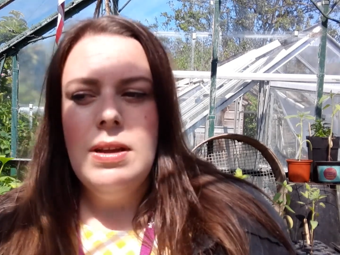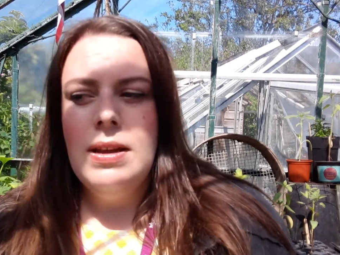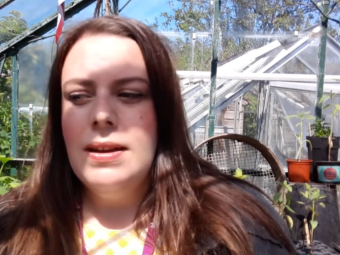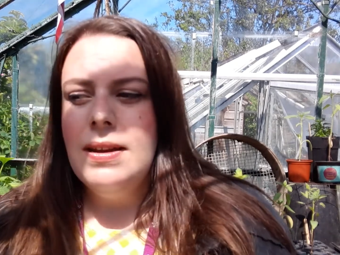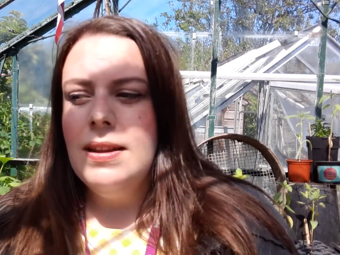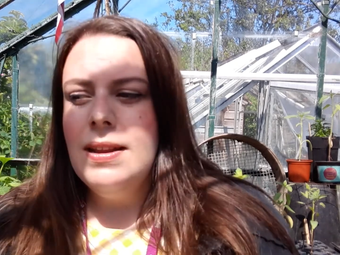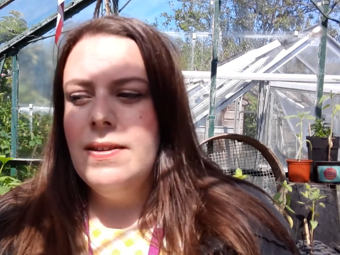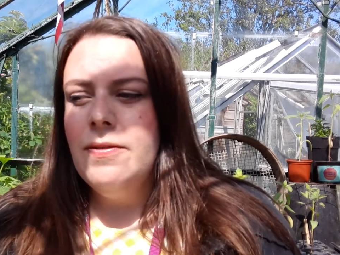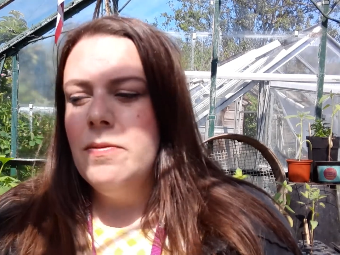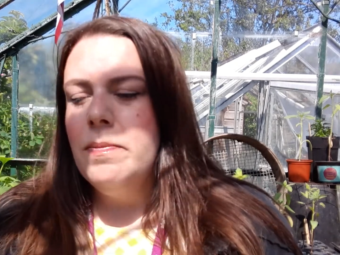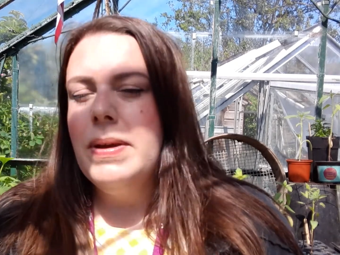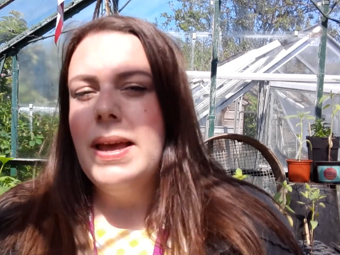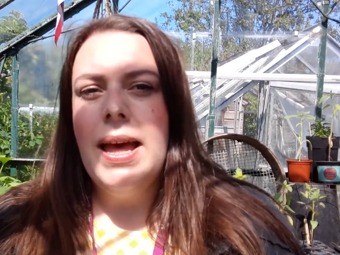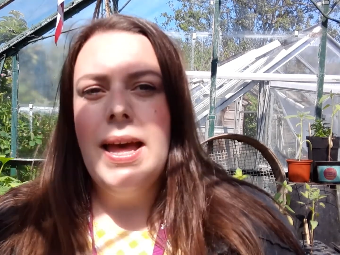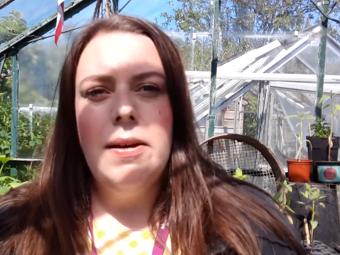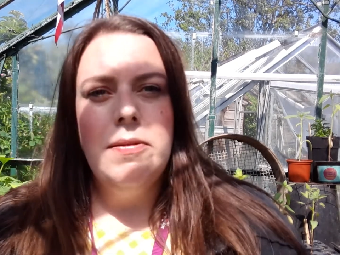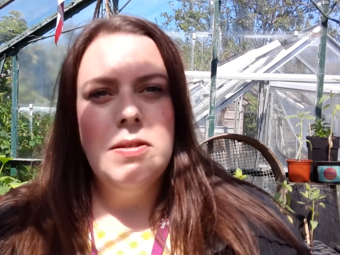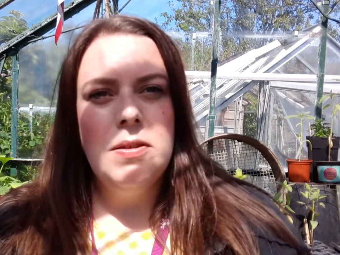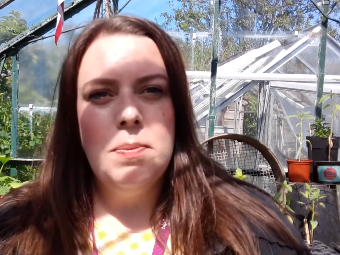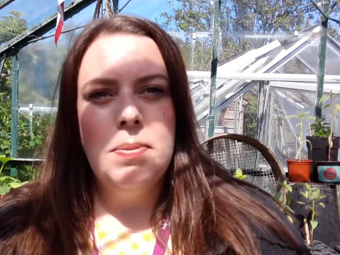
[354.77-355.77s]
It can even be
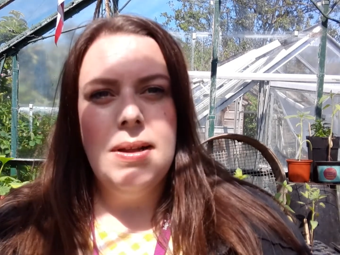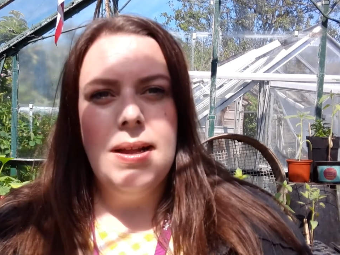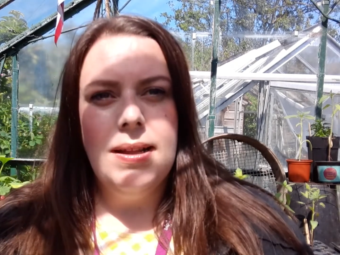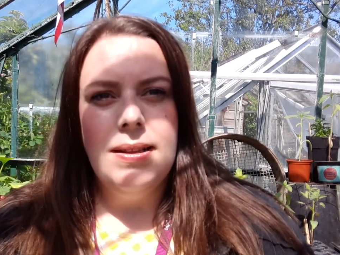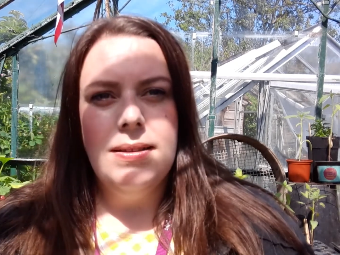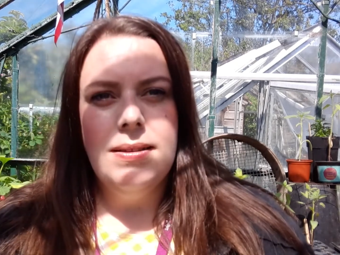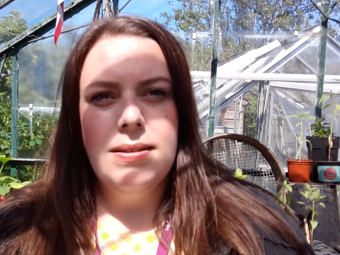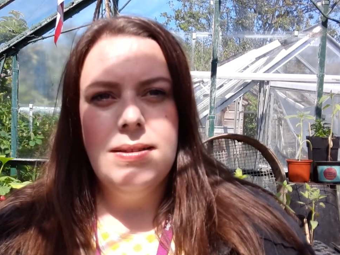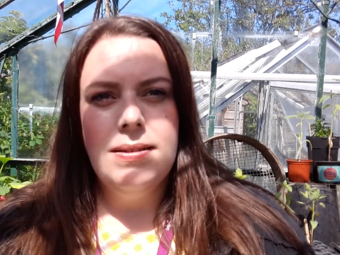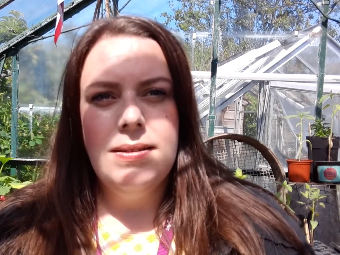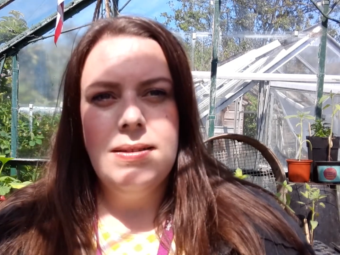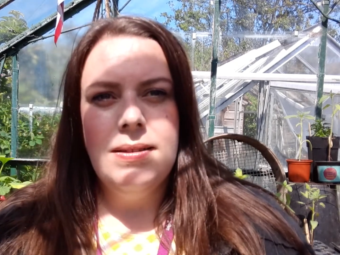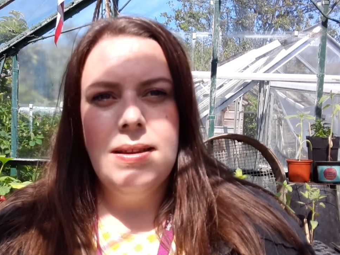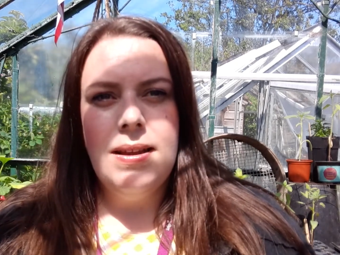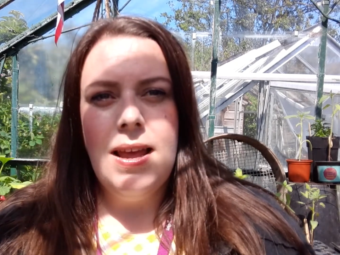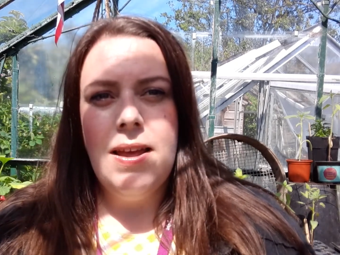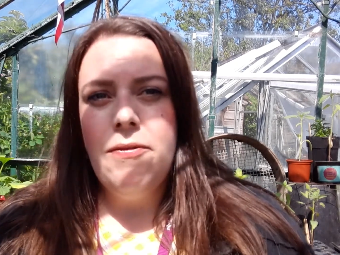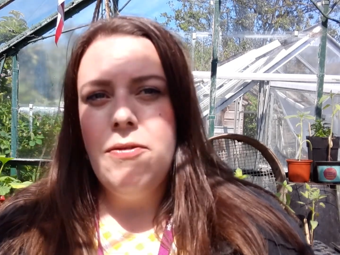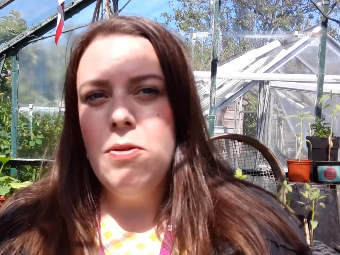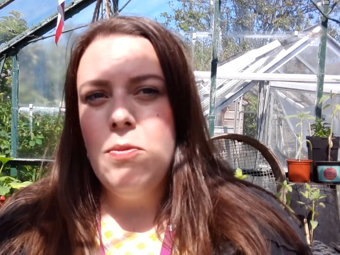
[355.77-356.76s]
houseplants.
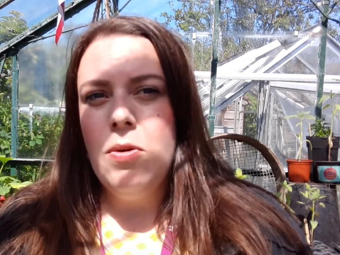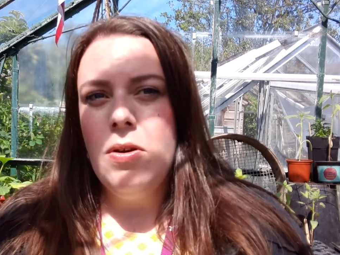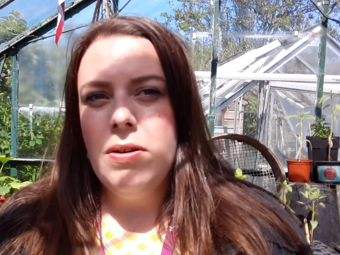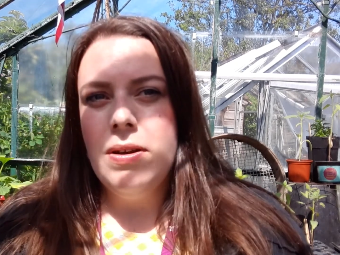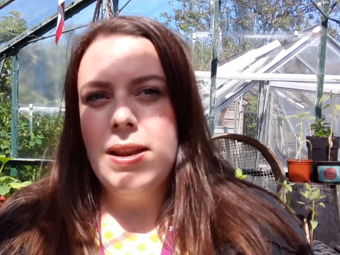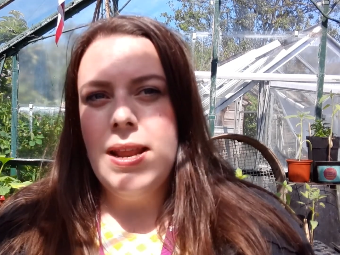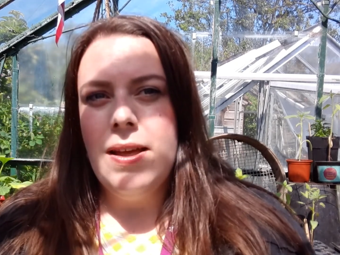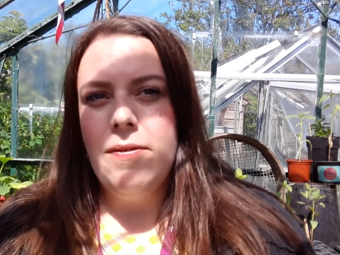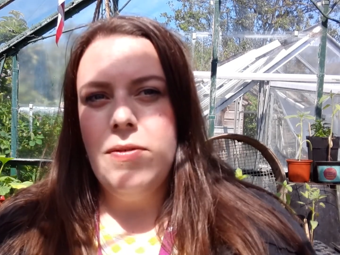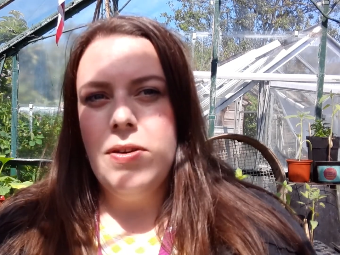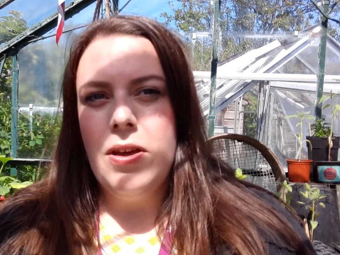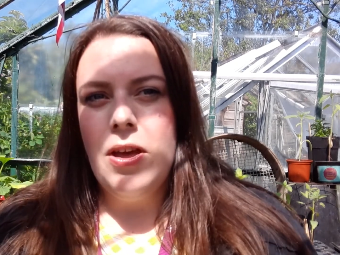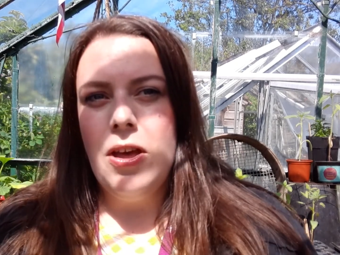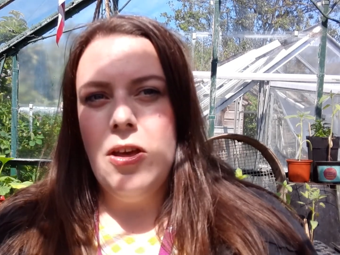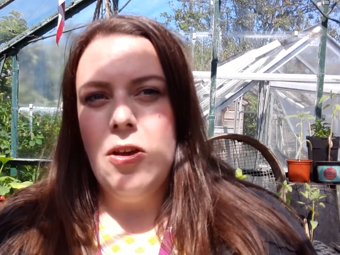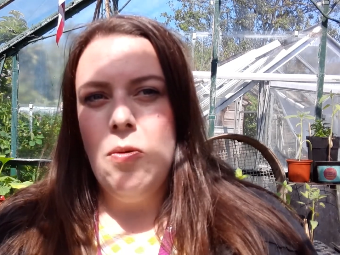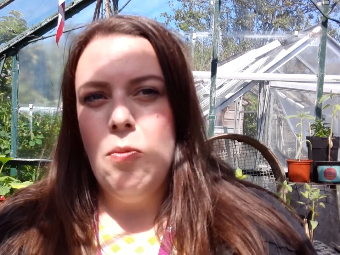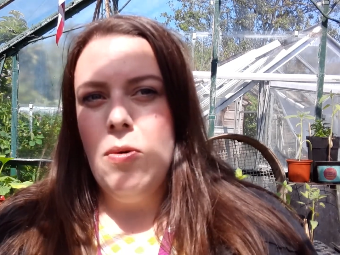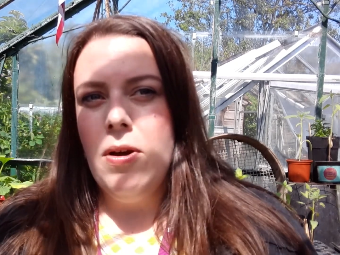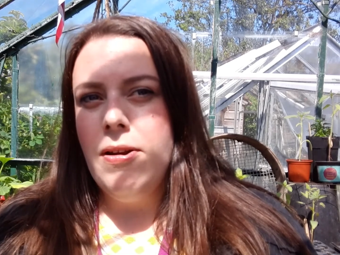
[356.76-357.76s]
Everyone can have a
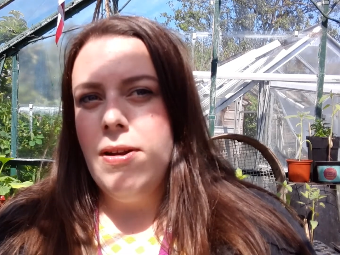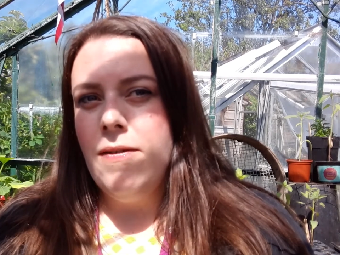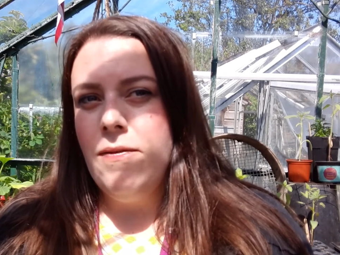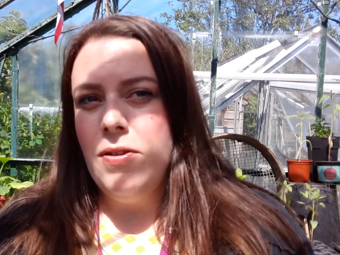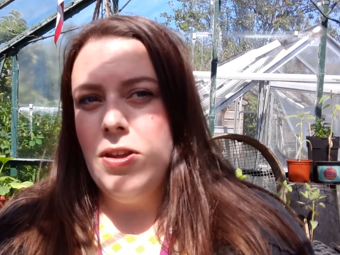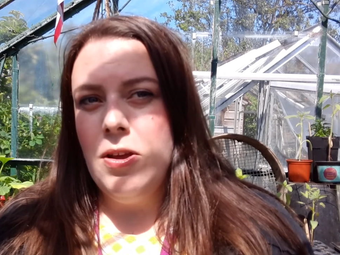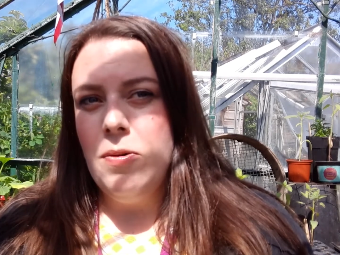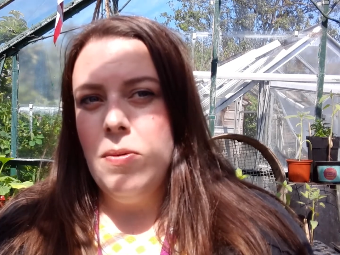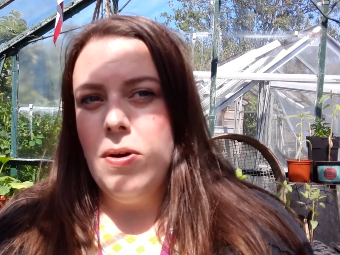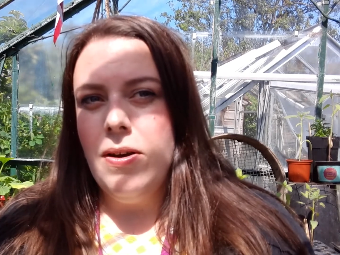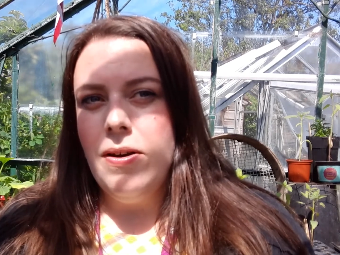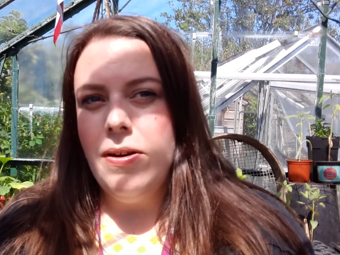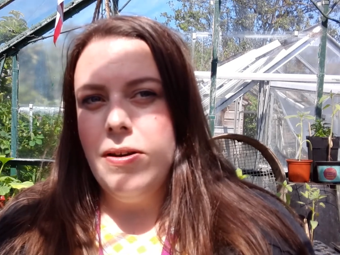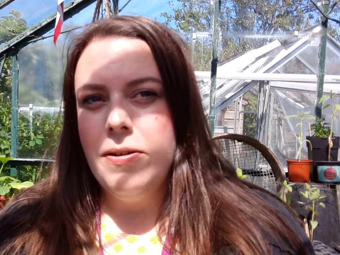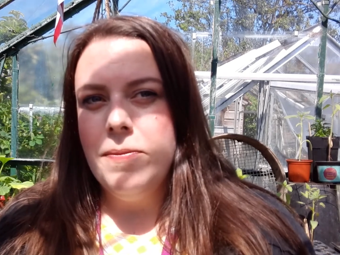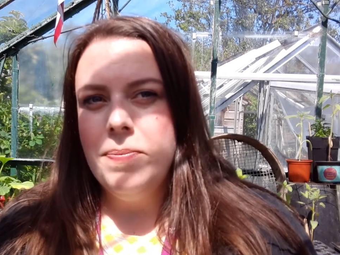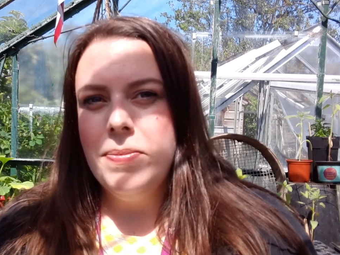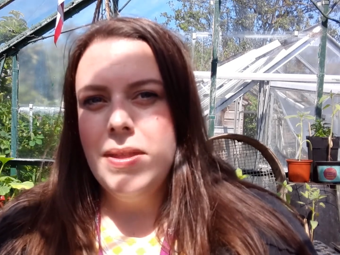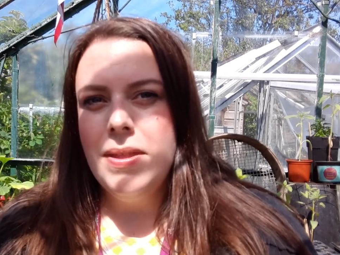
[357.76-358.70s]
go wherever you are.